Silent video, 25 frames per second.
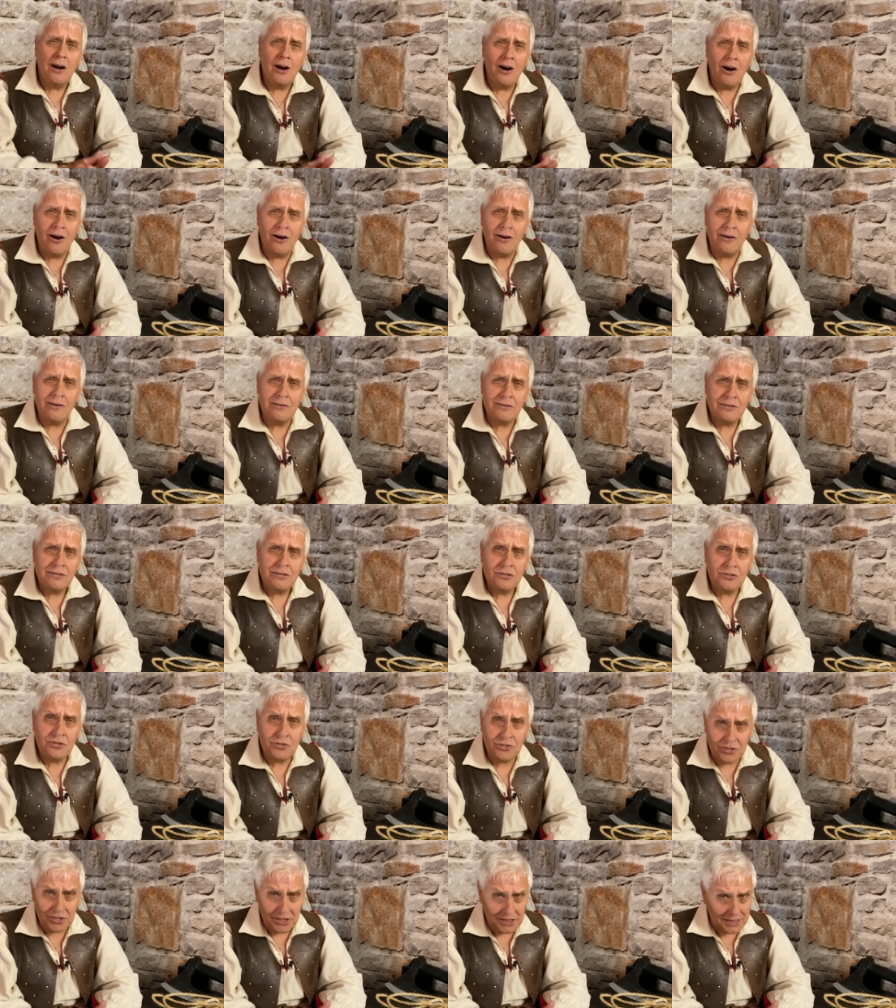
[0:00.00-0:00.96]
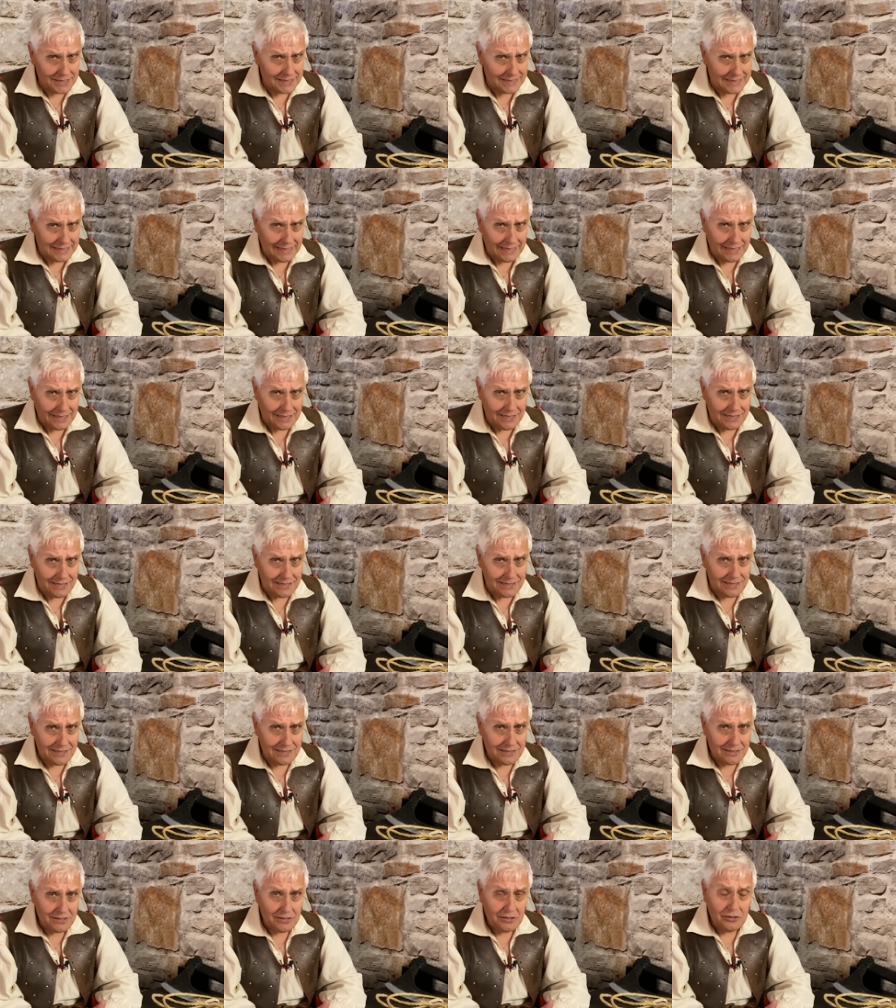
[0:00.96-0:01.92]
are six guineas.